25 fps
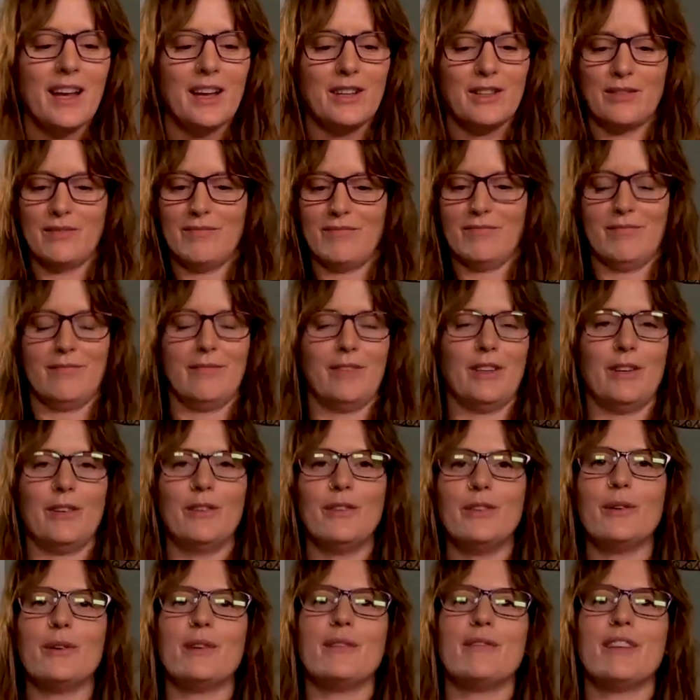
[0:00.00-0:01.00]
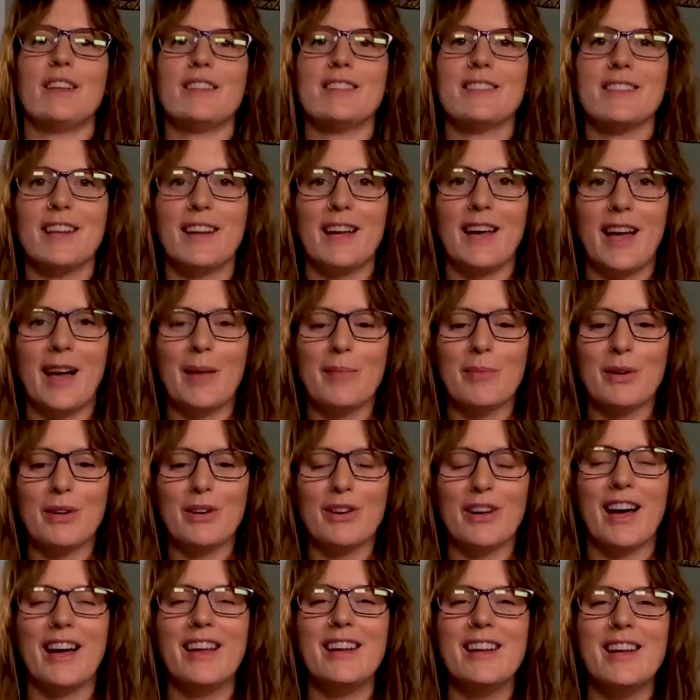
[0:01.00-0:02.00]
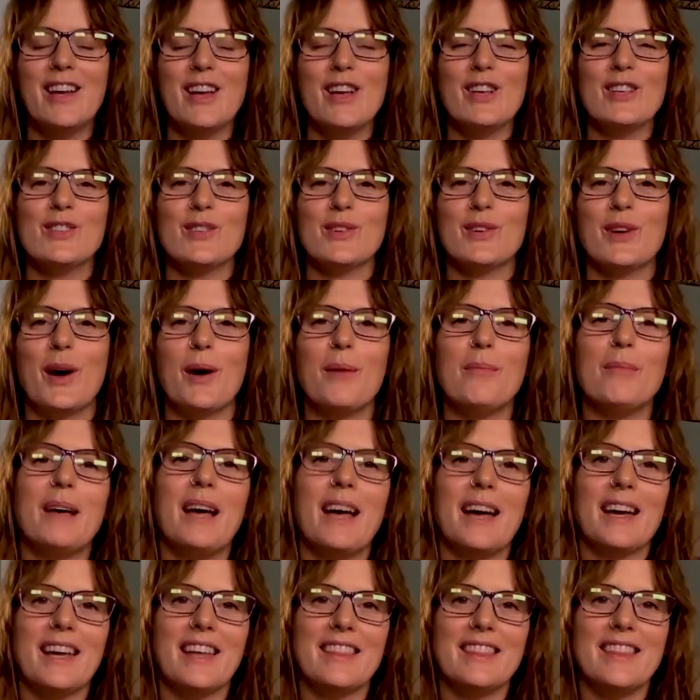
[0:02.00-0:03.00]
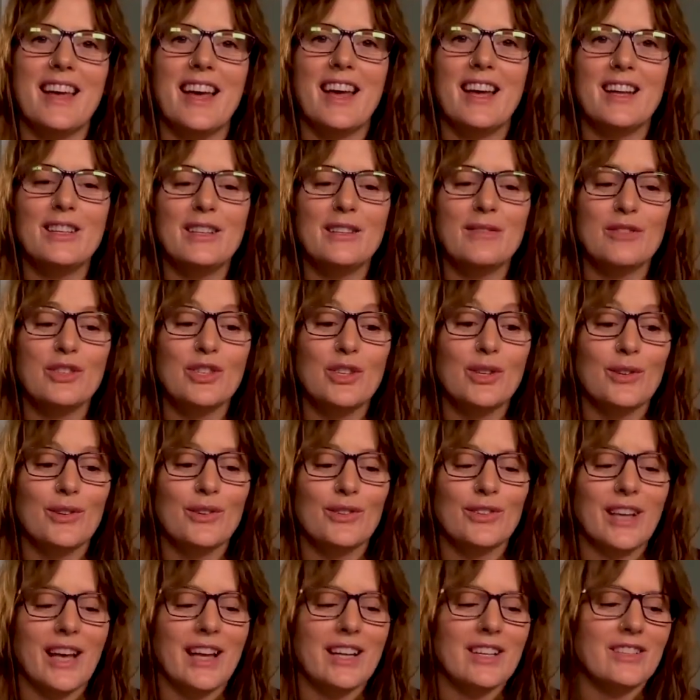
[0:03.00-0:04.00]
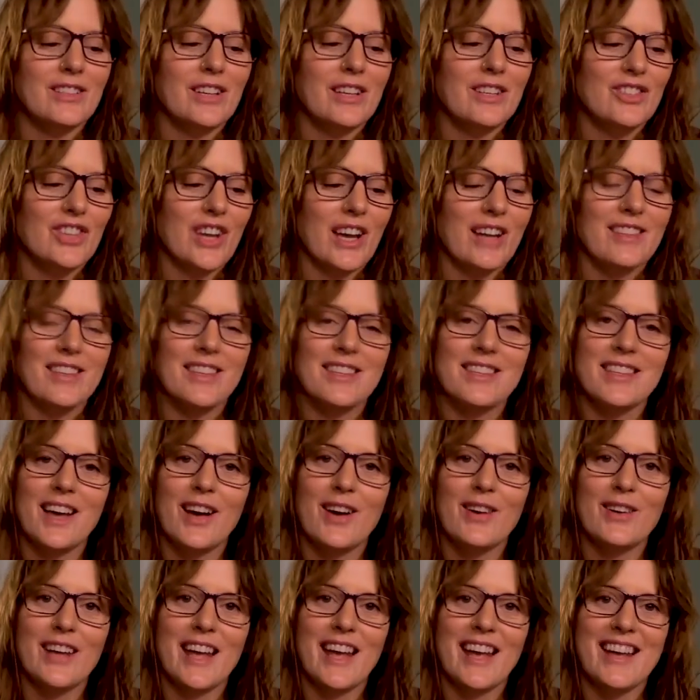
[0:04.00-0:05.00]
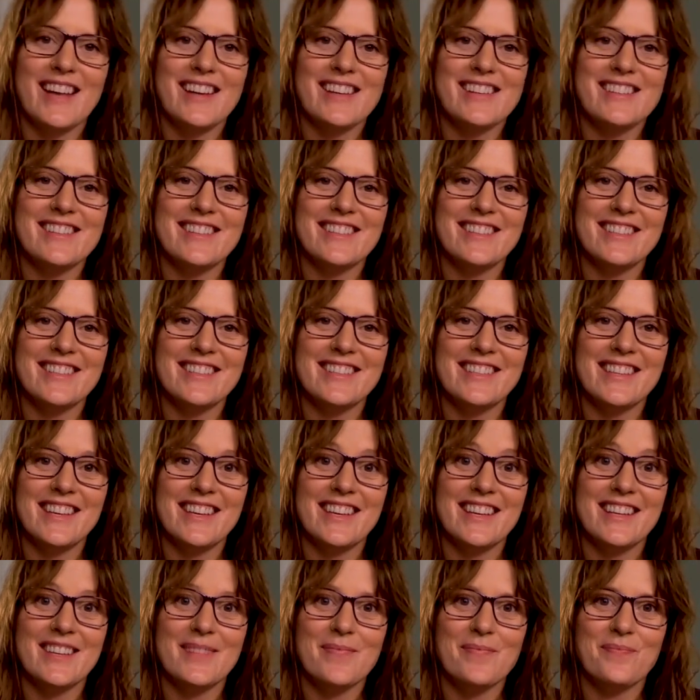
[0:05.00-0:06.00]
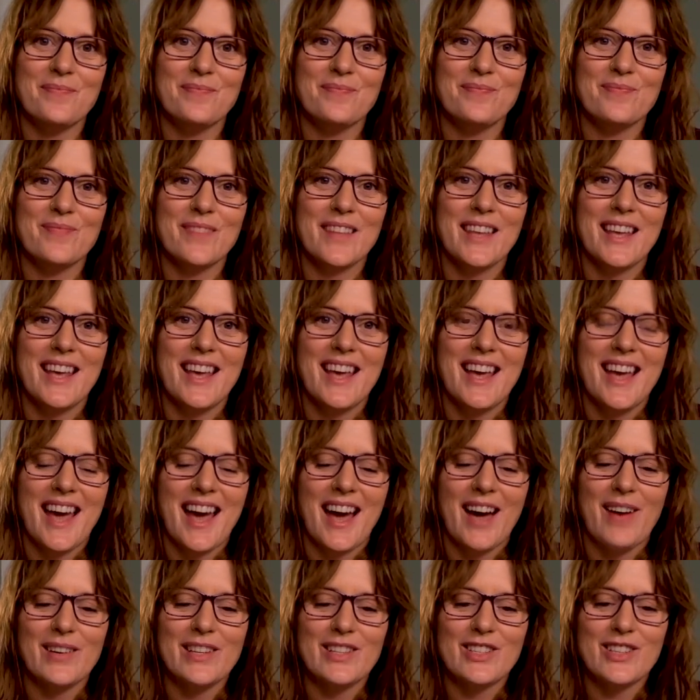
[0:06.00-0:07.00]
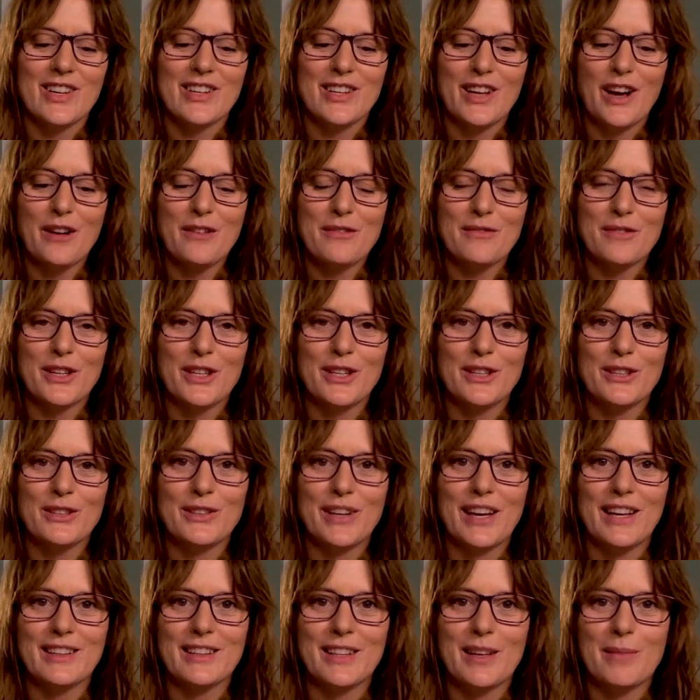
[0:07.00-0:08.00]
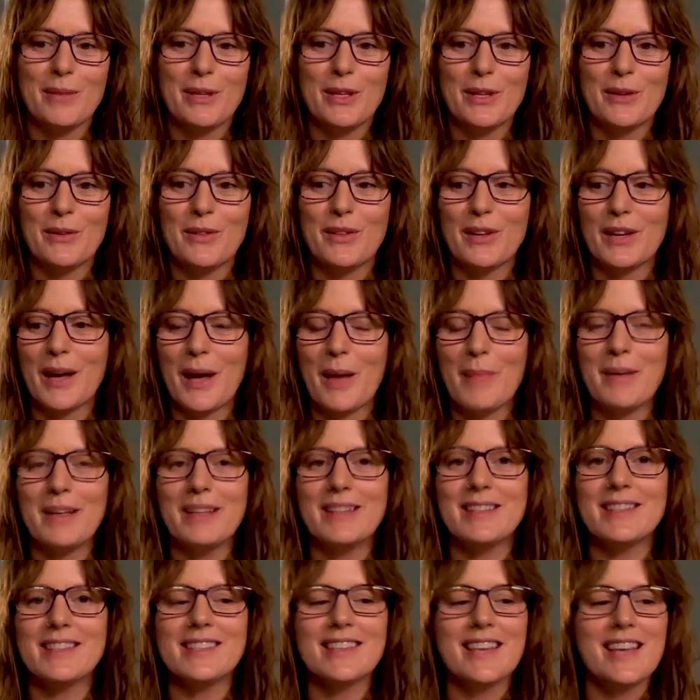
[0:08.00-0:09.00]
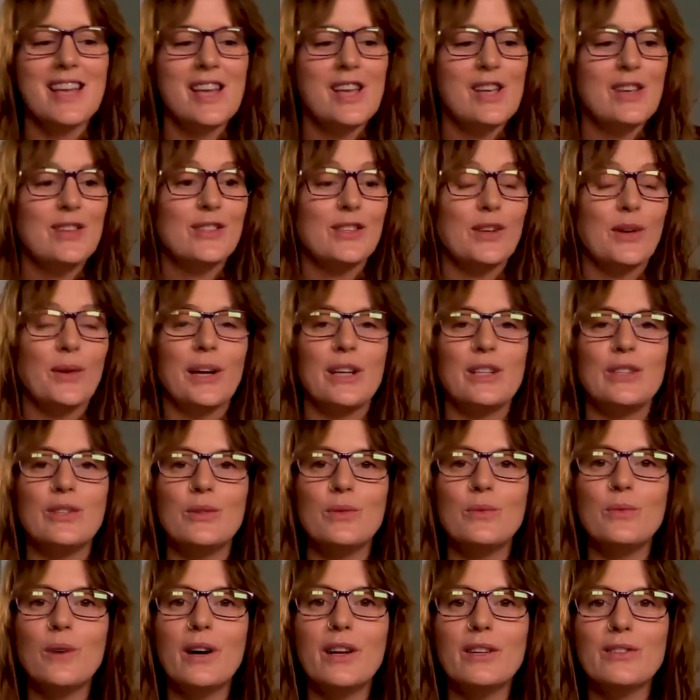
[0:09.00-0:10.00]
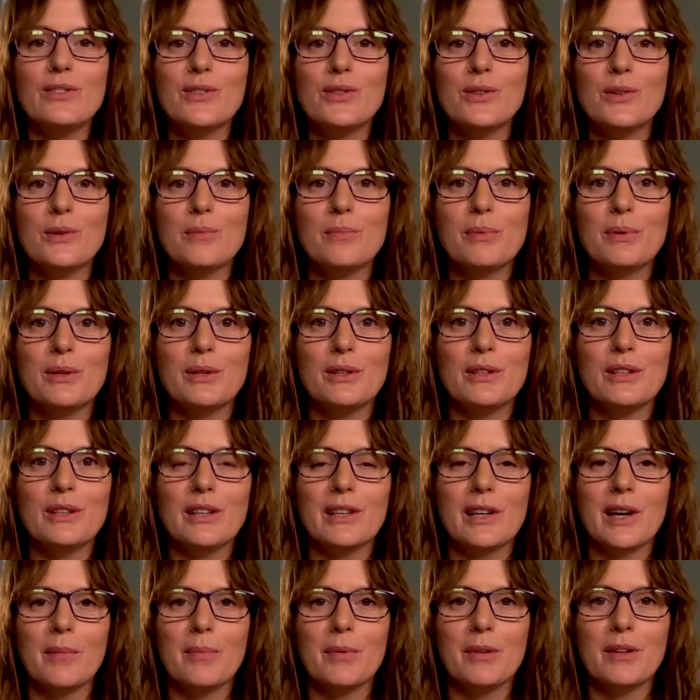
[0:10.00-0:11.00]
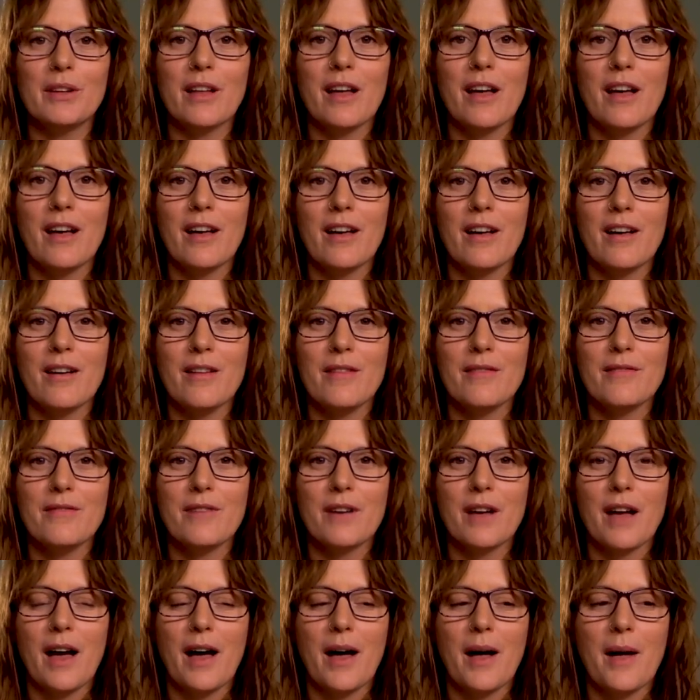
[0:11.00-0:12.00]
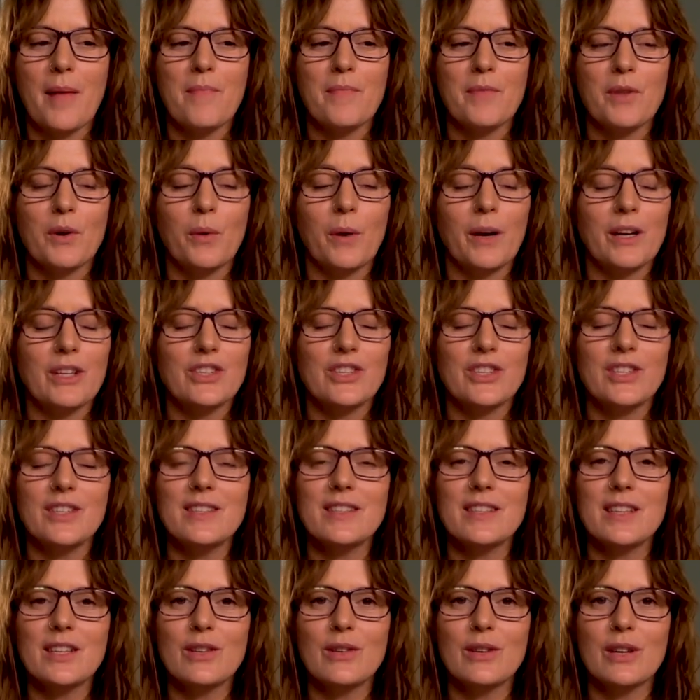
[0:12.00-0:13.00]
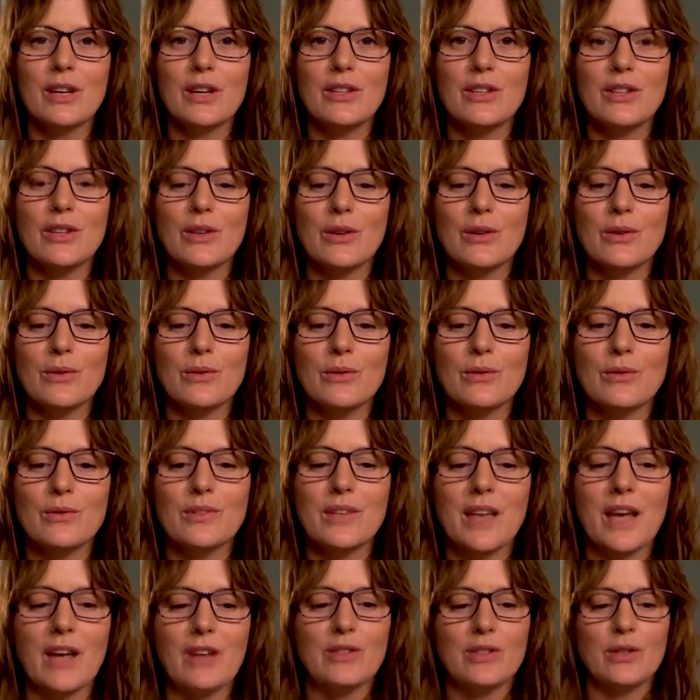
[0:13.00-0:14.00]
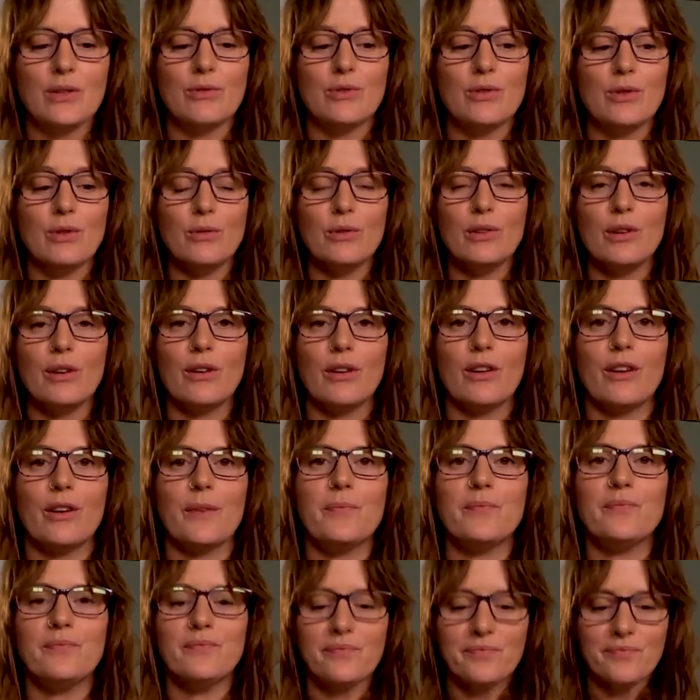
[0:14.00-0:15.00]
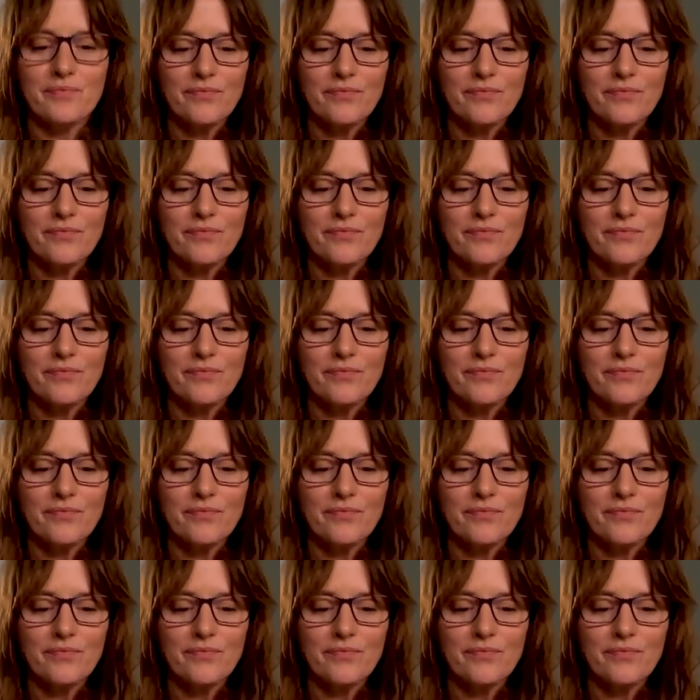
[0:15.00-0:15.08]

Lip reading: And you don't know if that's going to happen or not. So come back at the end of June and check this out and see how it turned out for you, and let me know in the comments. So I do want to pull a couple of questions that you can use as you do your